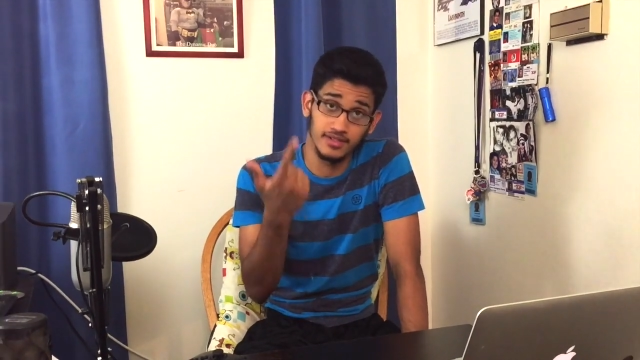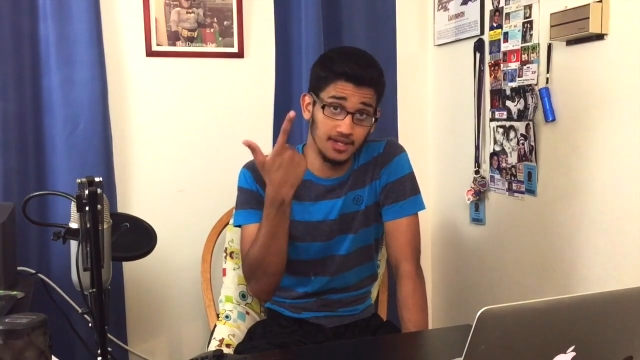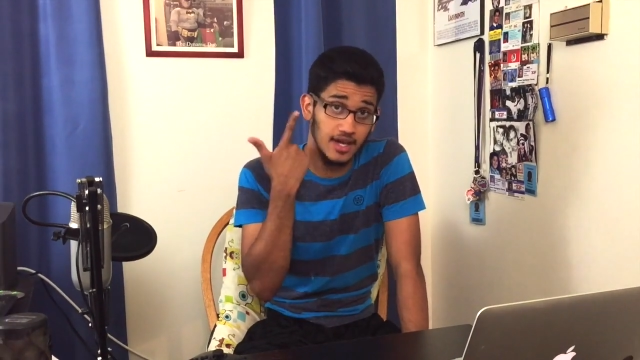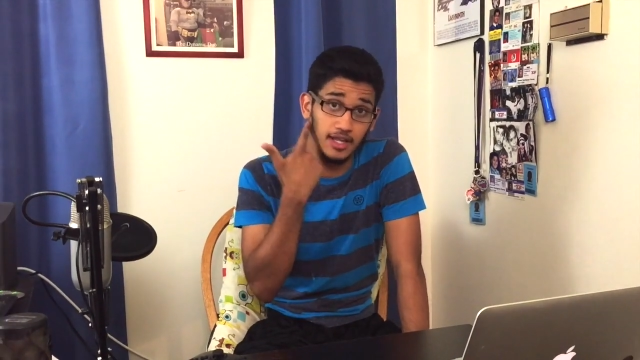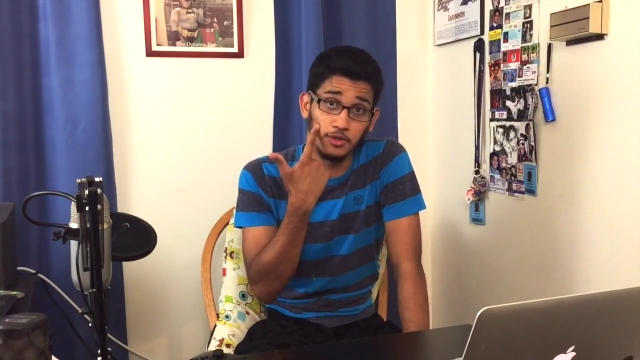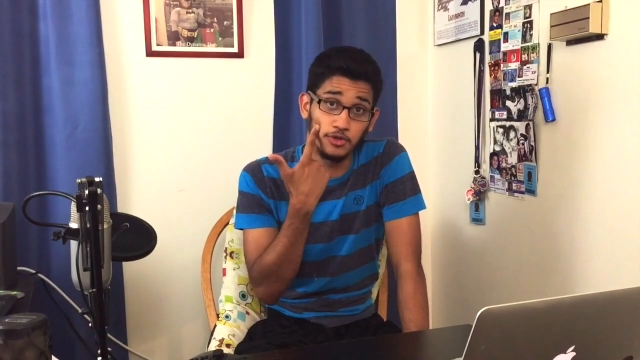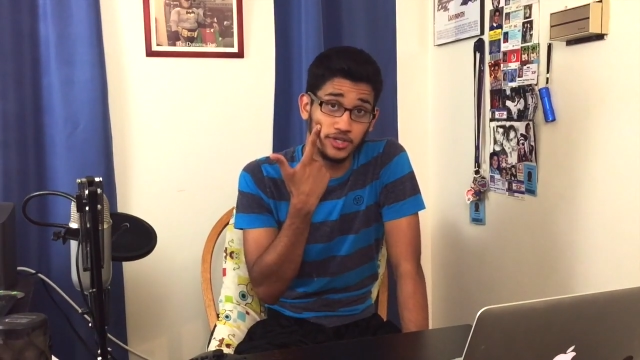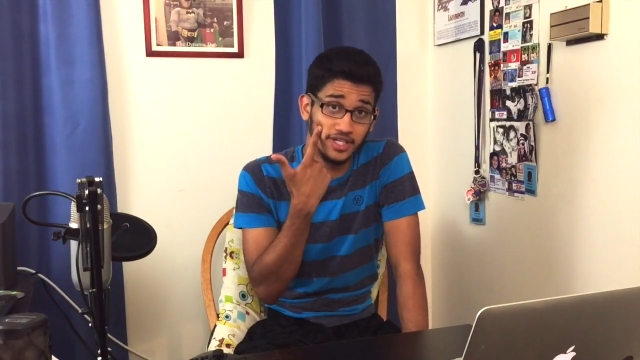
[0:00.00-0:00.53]
I
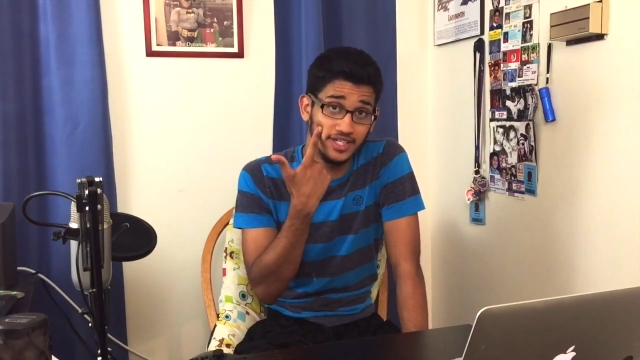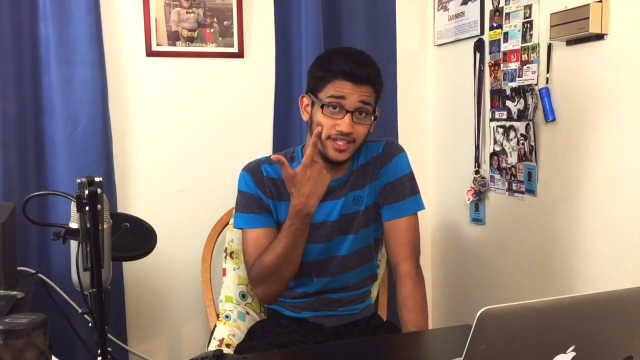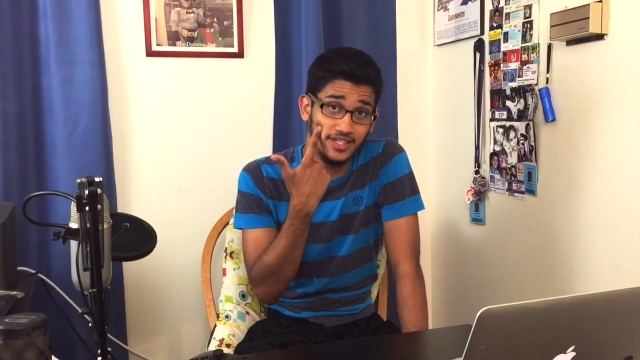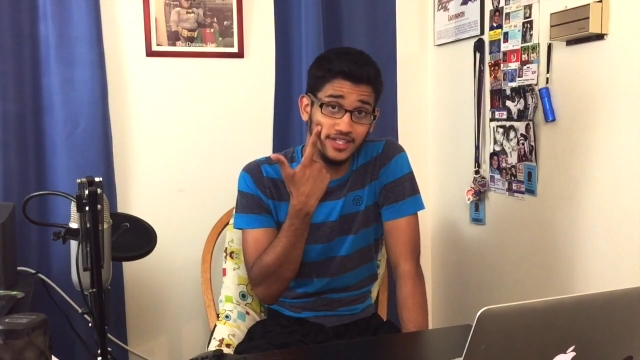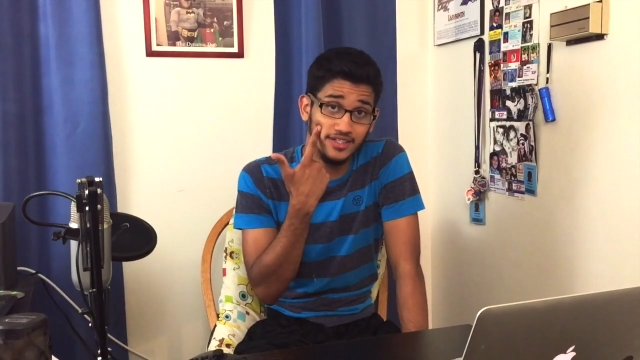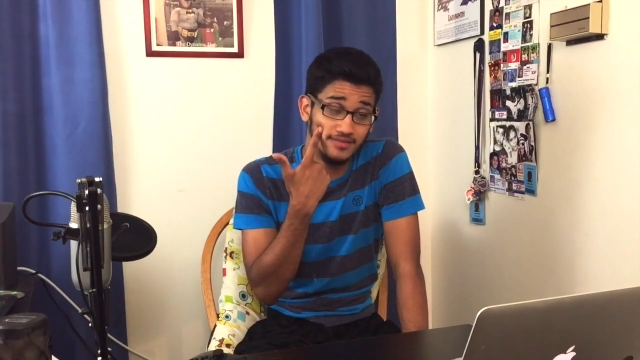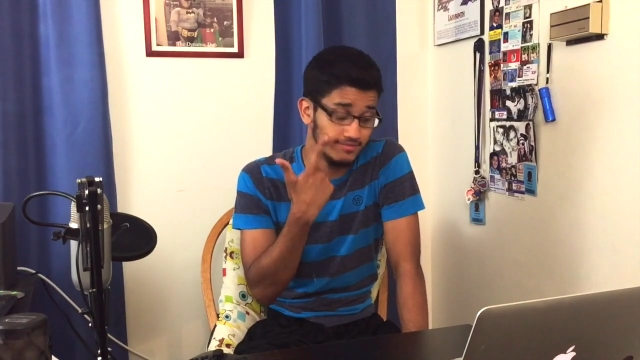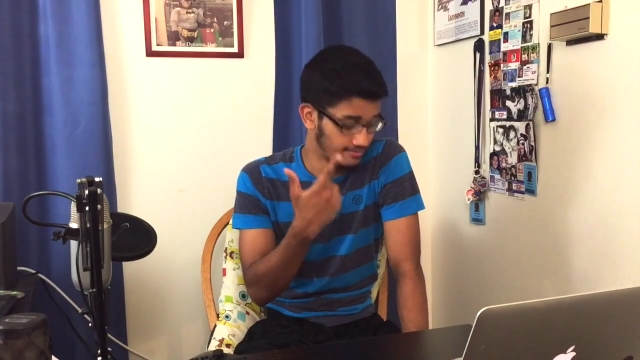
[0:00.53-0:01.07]
look
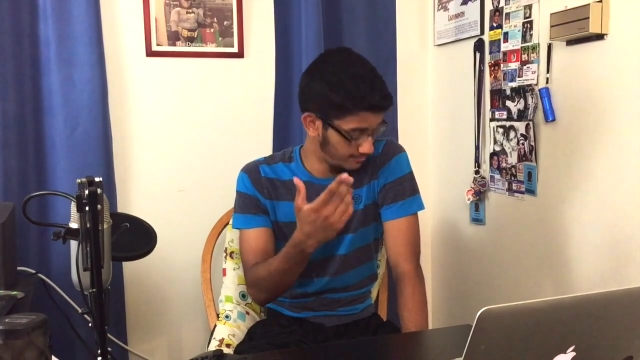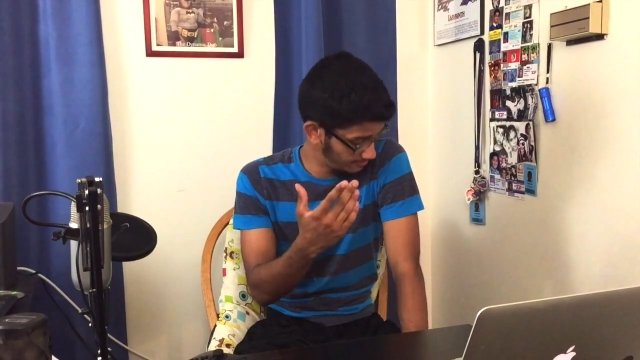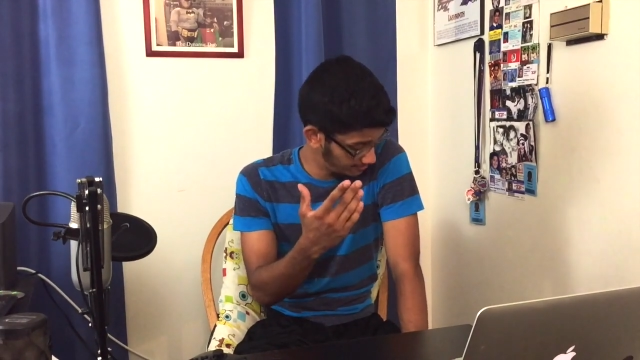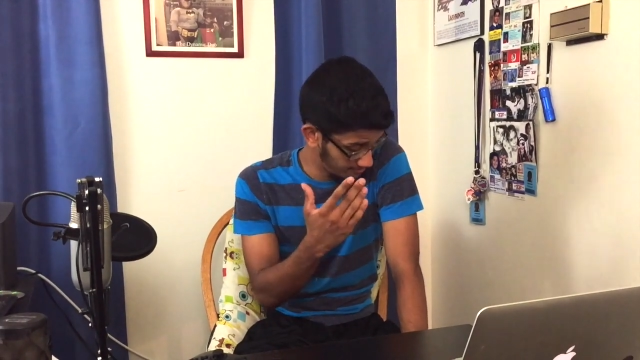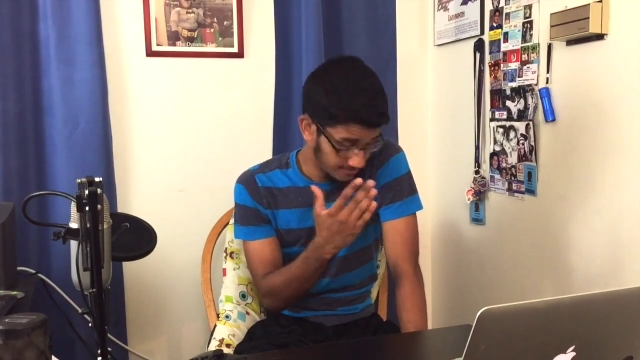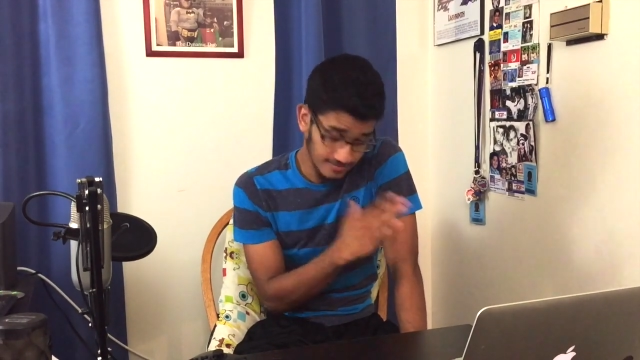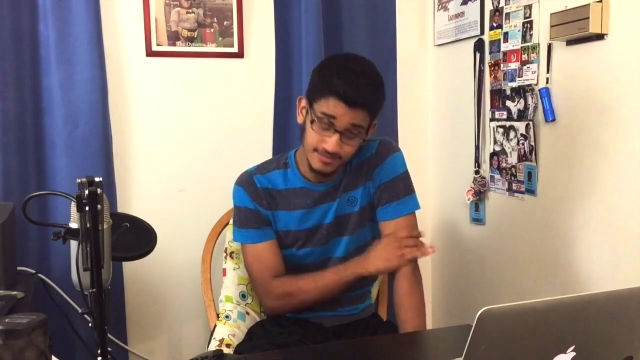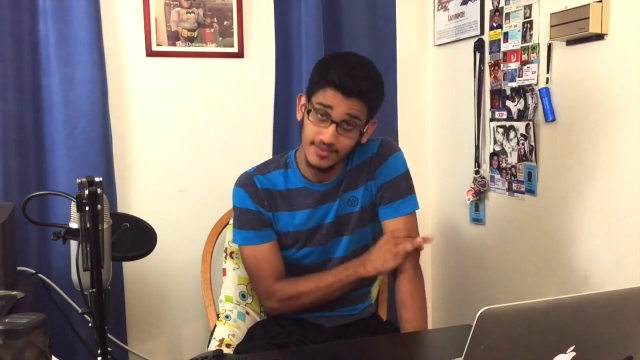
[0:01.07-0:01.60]
Indian.
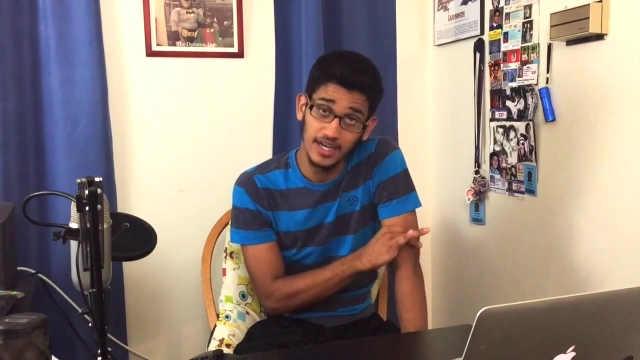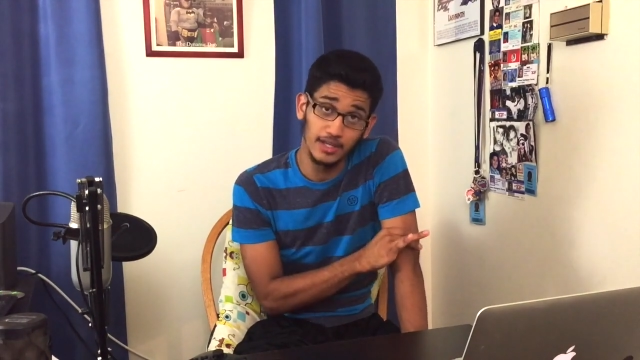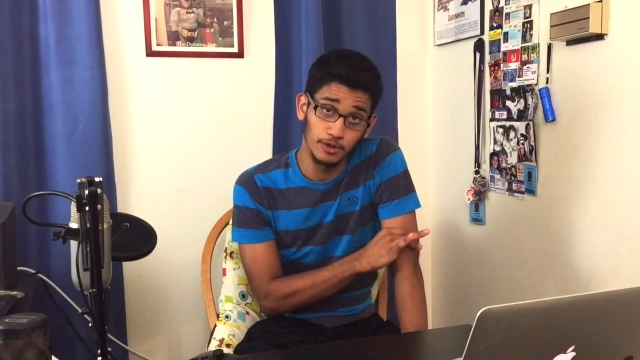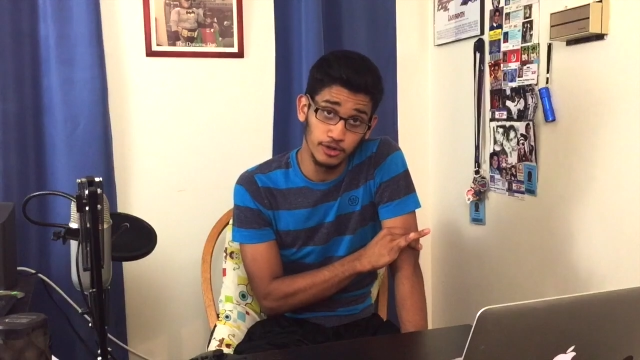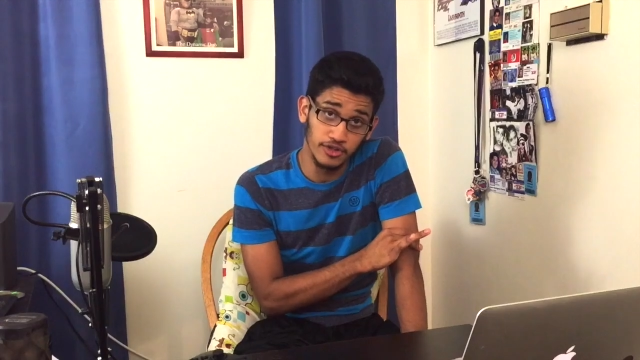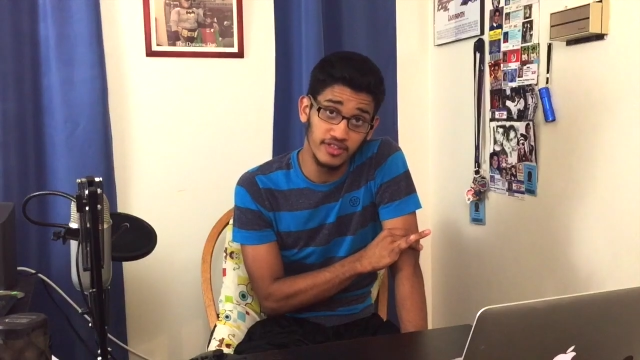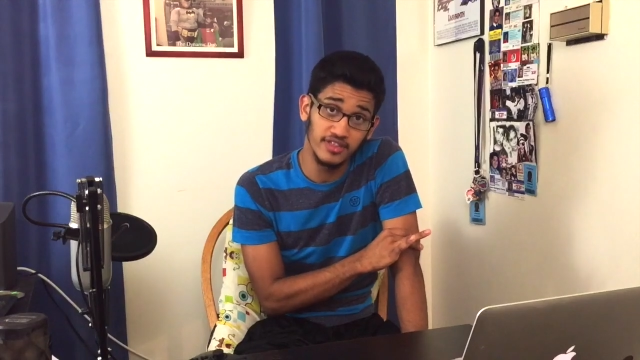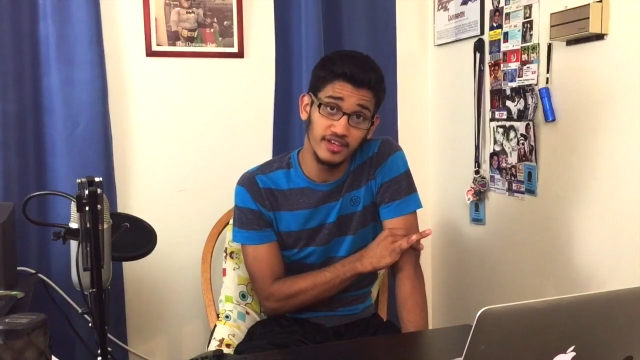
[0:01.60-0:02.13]
I look
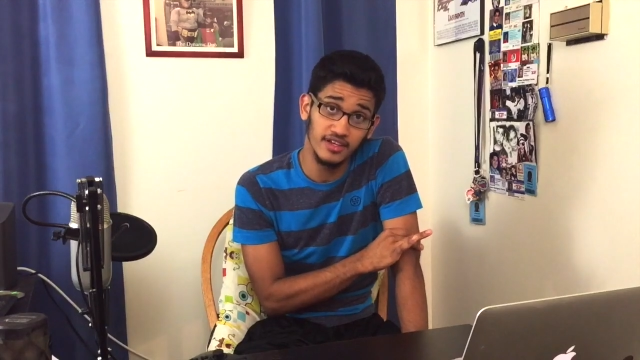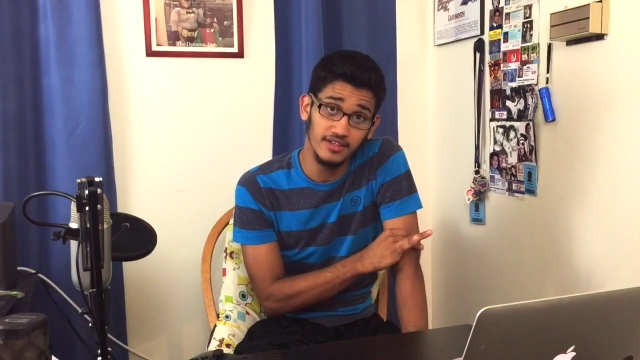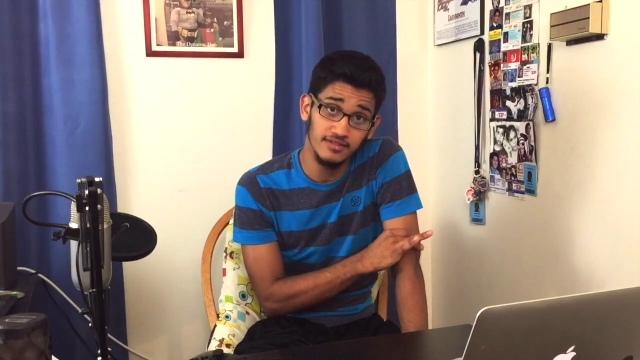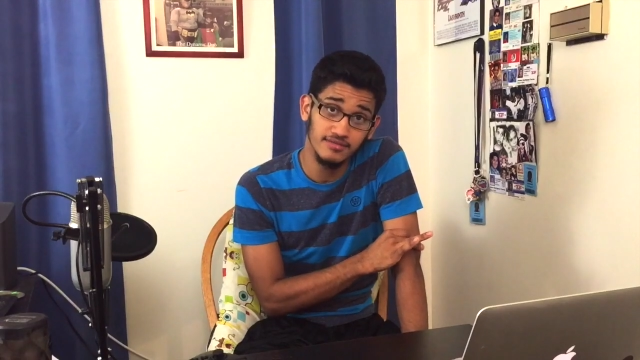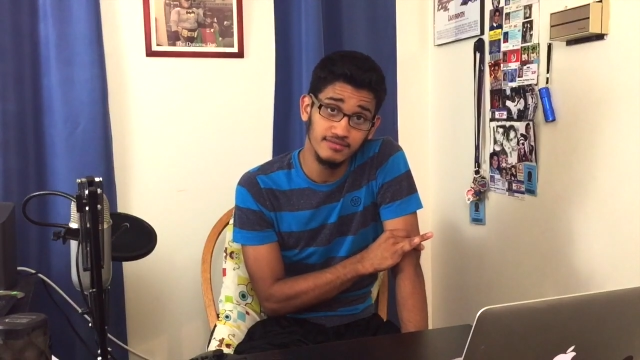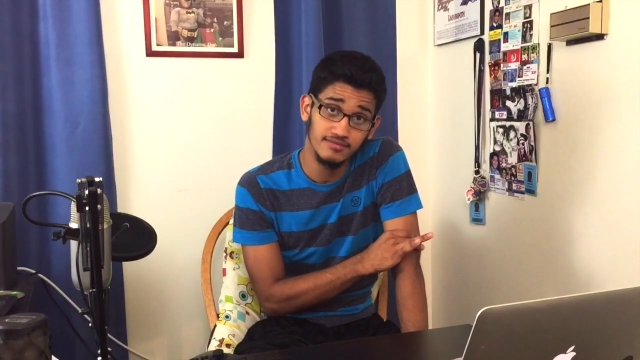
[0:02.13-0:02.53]
thin.